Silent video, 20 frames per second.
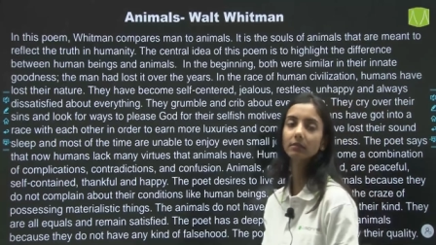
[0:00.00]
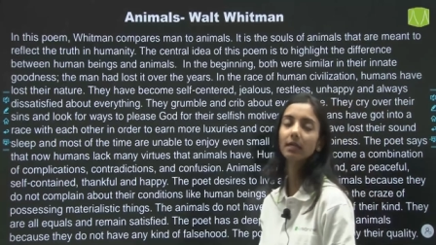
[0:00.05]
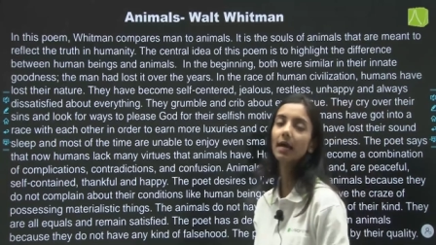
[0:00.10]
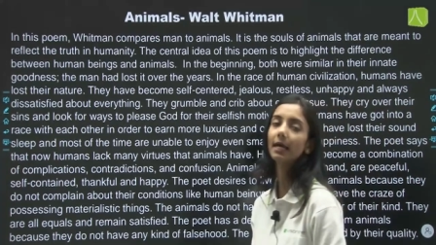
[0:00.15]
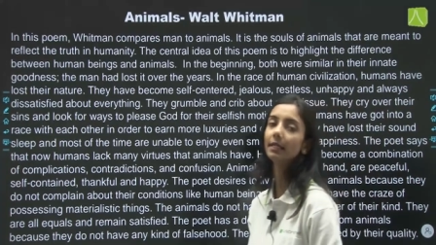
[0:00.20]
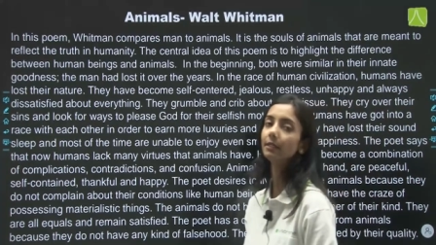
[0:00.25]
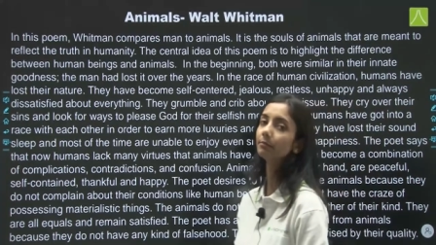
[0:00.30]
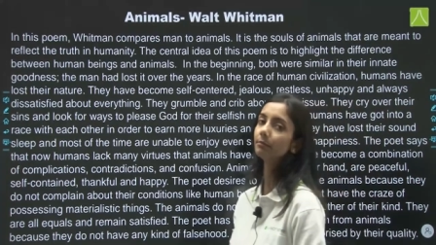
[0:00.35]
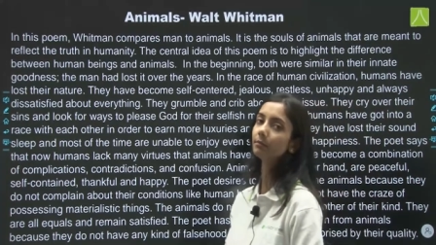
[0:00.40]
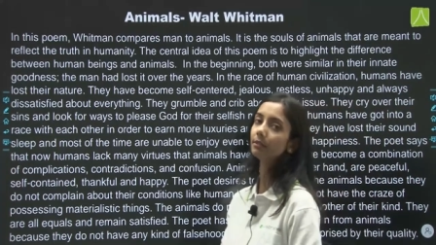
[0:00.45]

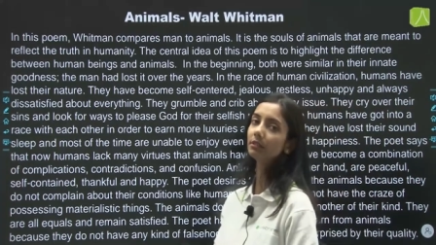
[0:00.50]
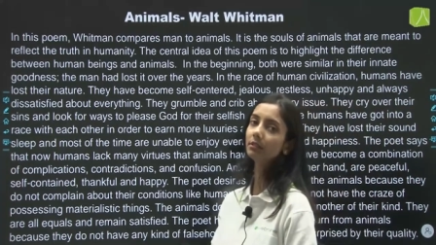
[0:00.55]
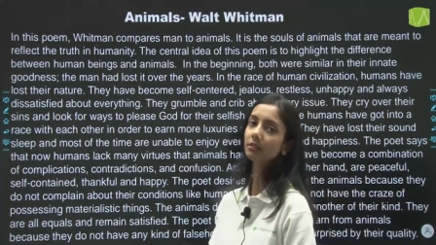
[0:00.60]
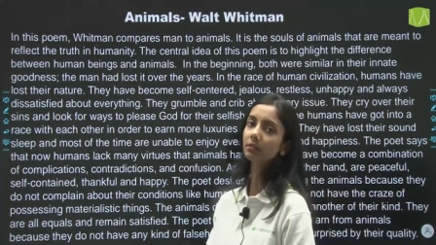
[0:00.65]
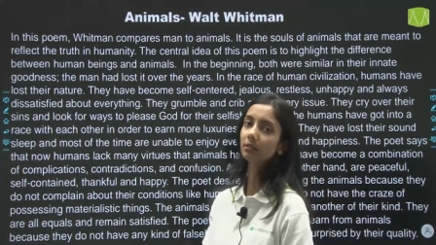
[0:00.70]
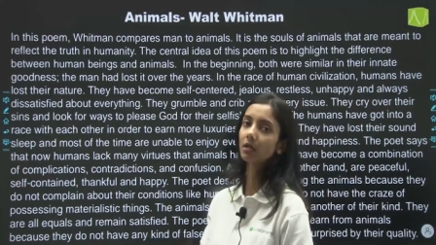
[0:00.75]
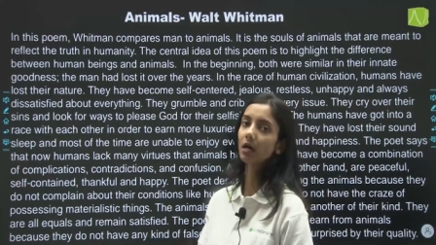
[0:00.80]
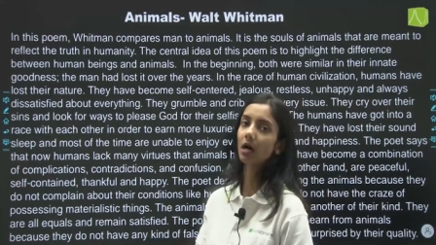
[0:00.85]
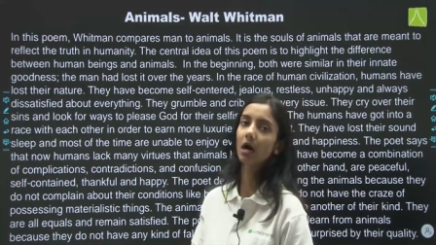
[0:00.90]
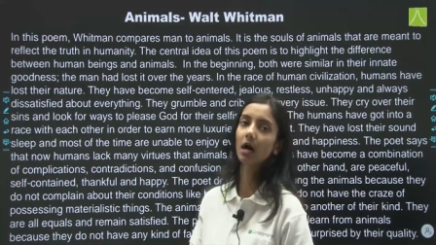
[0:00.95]

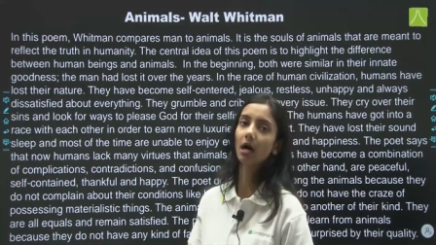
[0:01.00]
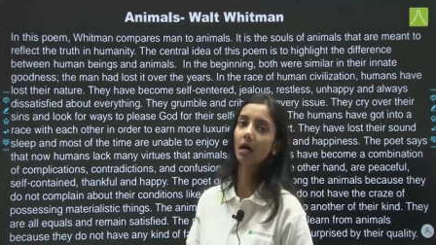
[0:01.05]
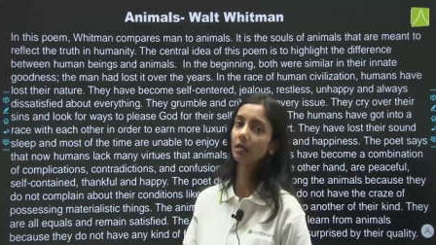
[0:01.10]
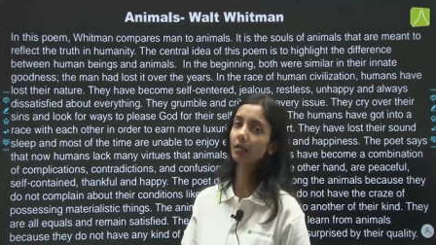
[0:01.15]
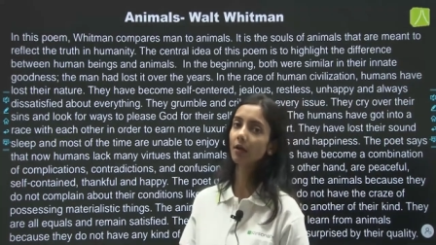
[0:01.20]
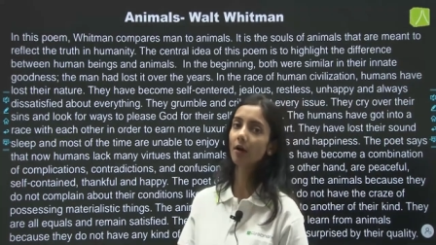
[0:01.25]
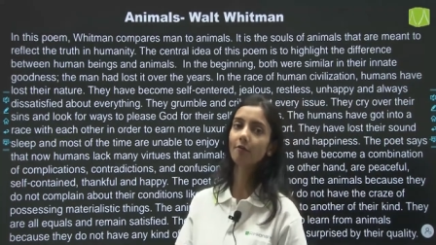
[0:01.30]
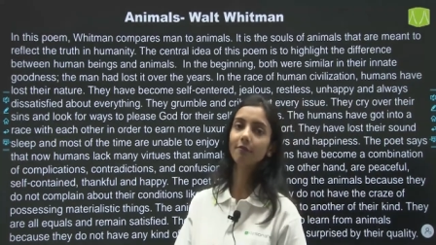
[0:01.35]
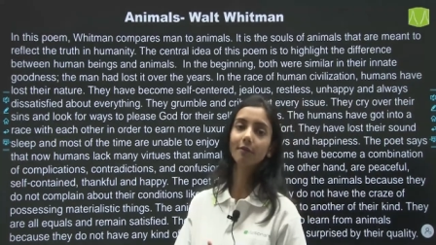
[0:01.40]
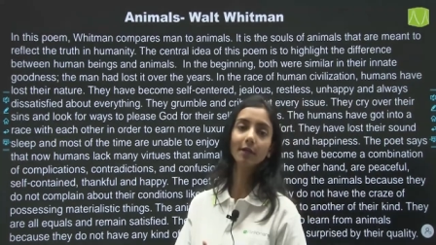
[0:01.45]
animals are
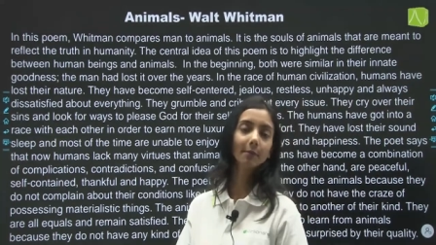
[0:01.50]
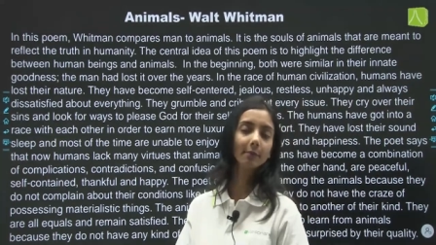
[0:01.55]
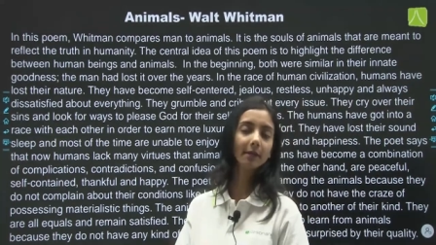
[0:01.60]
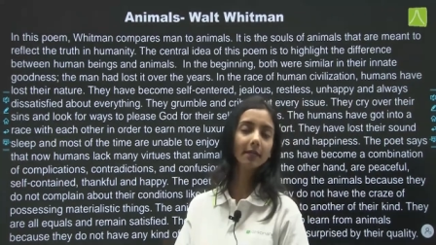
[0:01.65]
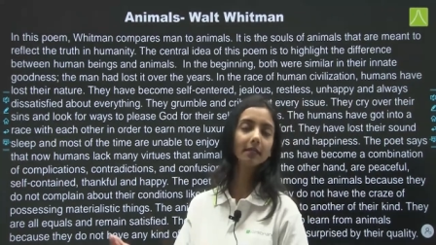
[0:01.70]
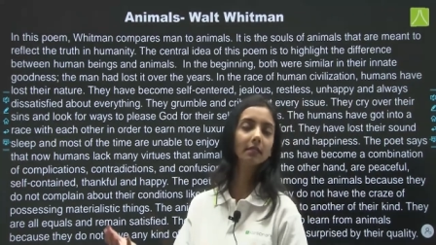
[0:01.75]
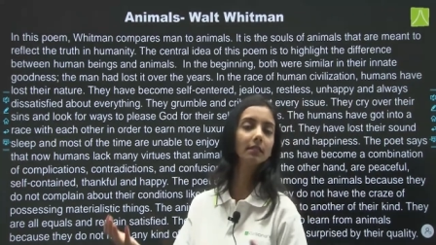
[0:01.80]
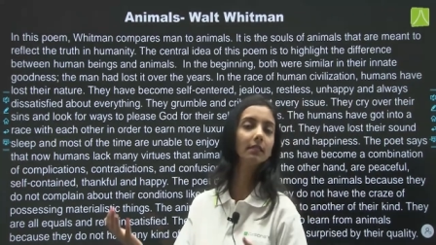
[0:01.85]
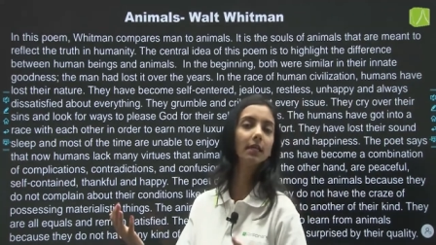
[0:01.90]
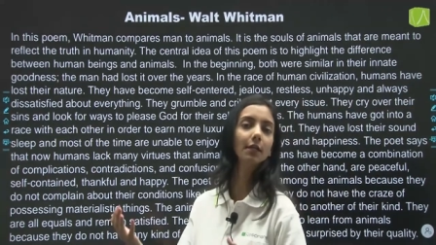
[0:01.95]
way
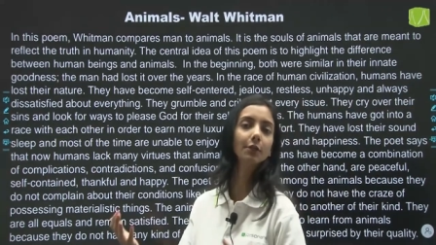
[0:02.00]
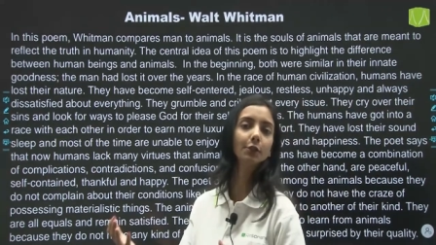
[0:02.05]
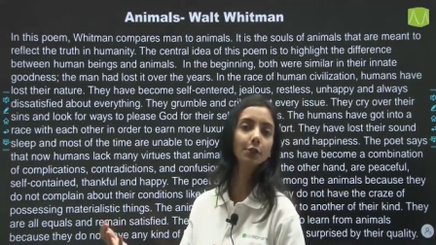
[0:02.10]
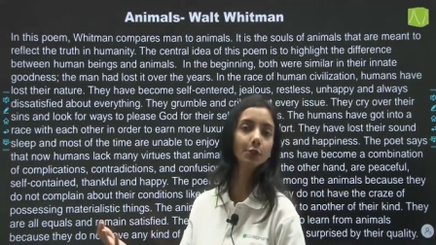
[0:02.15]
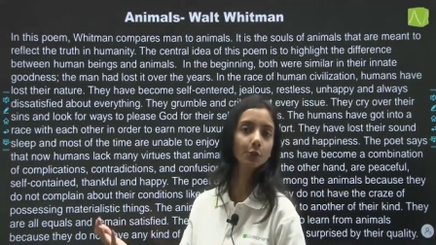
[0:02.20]
better than